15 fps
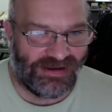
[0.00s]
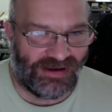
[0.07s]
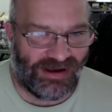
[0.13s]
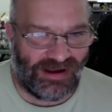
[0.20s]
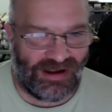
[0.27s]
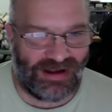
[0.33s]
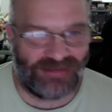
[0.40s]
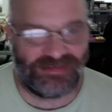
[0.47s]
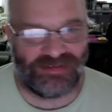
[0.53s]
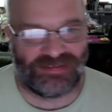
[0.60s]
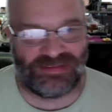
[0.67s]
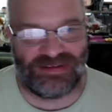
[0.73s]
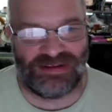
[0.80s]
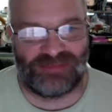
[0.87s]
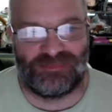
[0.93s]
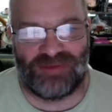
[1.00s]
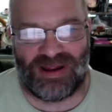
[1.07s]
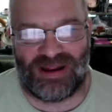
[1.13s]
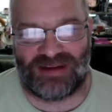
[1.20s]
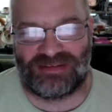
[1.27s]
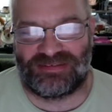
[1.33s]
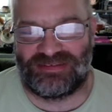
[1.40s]
I had to think
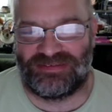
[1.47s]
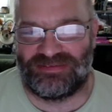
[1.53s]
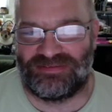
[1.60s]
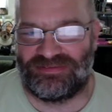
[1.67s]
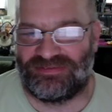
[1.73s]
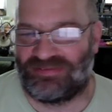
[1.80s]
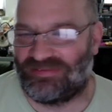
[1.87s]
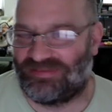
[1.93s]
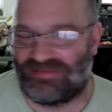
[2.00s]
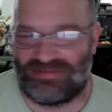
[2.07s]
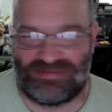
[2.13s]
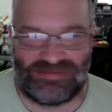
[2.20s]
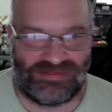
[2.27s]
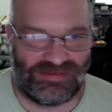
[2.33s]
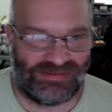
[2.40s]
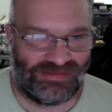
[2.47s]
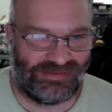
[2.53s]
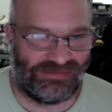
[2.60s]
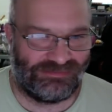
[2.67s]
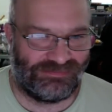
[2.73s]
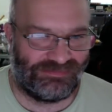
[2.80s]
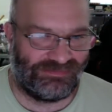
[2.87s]
back to to
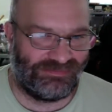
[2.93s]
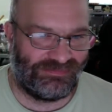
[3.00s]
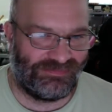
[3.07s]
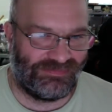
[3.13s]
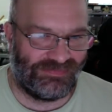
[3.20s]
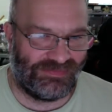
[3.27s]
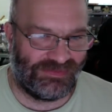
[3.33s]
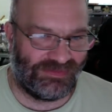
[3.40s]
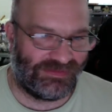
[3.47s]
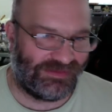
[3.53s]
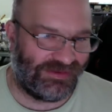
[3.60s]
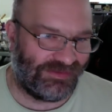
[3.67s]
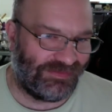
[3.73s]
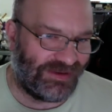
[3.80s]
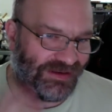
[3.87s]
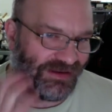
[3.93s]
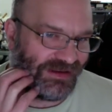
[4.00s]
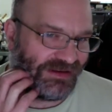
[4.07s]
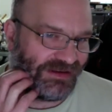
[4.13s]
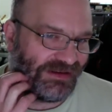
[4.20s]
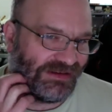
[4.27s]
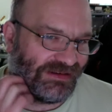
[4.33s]
the... Do you mean
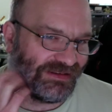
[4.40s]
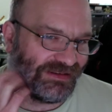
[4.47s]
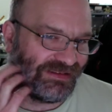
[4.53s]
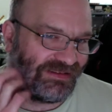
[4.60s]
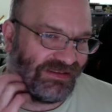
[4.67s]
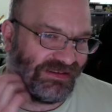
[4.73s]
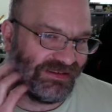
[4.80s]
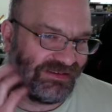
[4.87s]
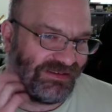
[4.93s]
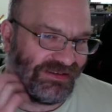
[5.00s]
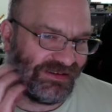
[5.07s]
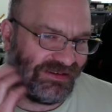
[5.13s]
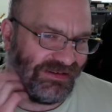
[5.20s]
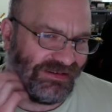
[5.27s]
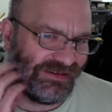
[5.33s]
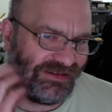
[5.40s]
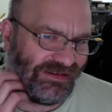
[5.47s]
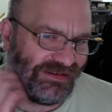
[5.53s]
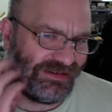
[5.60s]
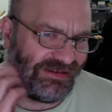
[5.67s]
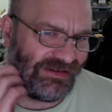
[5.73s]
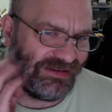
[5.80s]
like in a theater?
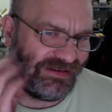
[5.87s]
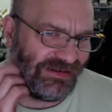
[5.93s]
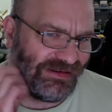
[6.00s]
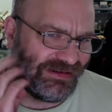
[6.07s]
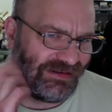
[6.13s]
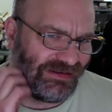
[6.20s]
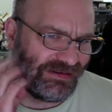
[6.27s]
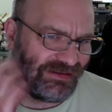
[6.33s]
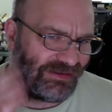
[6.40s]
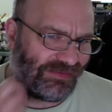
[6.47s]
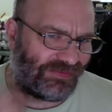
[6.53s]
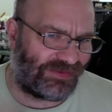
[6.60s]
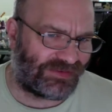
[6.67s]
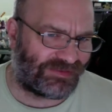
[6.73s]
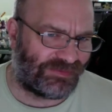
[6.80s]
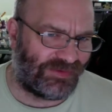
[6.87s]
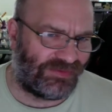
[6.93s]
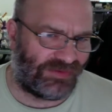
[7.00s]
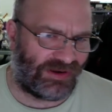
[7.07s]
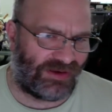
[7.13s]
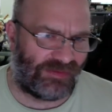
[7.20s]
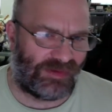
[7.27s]
The first movie
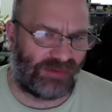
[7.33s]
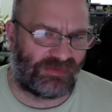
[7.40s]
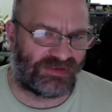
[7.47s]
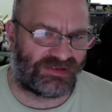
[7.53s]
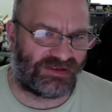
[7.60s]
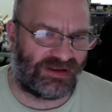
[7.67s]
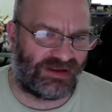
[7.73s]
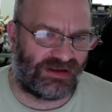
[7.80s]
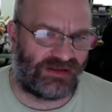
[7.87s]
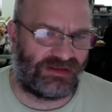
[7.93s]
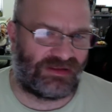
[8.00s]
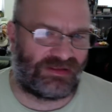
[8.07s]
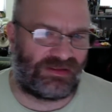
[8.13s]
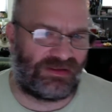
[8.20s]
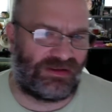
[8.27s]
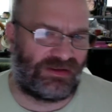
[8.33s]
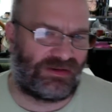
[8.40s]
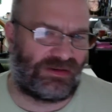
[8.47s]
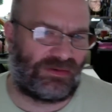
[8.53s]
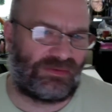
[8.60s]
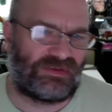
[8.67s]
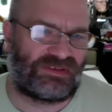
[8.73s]
I remember seeing in the
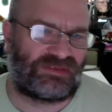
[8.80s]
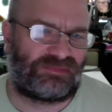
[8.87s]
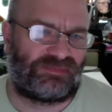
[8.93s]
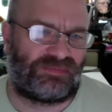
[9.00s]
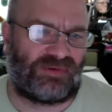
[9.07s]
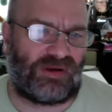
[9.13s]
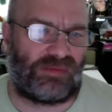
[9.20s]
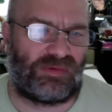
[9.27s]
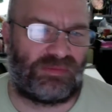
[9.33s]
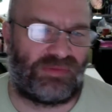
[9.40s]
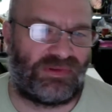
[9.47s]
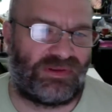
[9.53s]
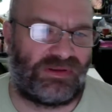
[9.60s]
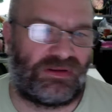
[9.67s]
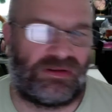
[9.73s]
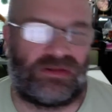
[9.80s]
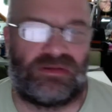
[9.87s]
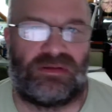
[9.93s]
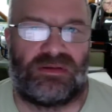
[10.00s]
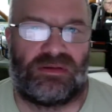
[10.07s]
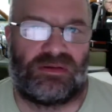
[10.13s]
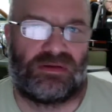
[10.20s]
theater was probably
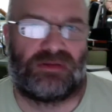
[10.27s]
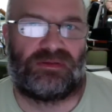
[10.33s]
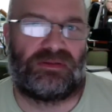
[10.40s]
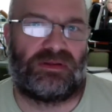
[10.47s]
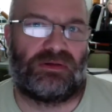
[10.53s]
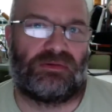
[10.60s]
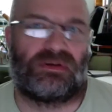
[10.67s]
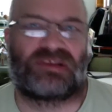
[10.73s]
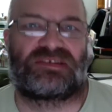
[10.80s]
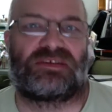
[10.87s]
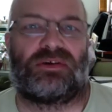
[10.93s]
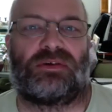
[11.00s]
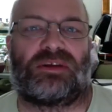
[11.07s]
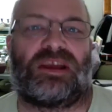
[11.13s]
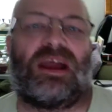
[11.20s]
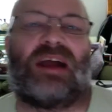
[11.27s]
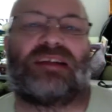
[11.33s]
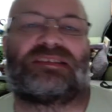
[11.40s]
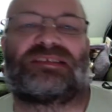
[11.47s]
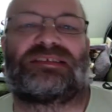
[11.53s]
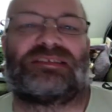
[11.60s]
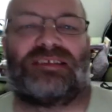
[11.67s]
The Aristo
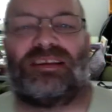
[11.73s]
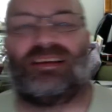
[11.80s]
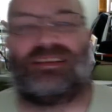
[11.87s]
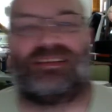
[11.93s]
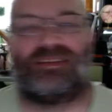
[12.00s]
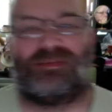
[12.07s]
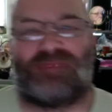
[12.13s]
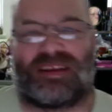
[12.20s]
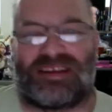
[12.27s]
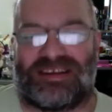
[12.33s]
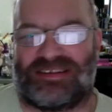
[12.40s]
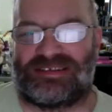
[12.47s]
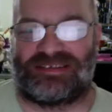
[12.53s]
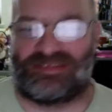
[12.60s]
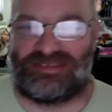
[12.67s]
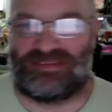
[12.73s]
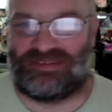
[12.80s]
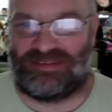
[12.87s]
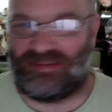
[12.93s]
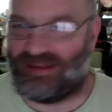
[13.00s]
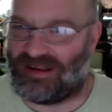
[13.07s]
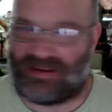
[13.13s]
Cats. Because,
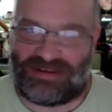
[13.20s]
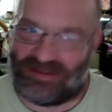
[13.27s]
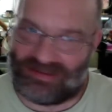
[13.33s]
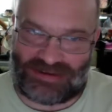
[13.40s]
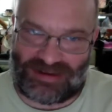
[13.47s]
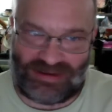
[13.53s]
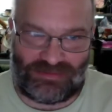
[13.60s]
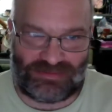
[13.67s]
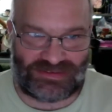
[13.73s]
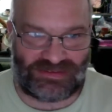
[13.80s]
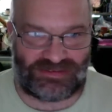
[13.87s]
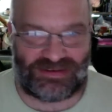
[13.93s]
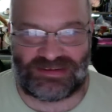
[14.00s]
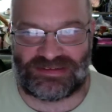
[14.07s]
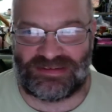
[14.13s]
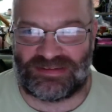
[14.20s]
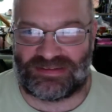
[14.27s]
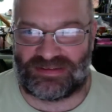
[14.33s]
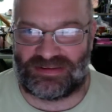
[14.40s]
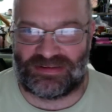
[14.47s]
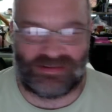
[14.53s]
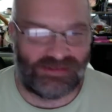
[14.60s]
yeah, it, it was a Disney
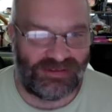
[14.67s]
thing.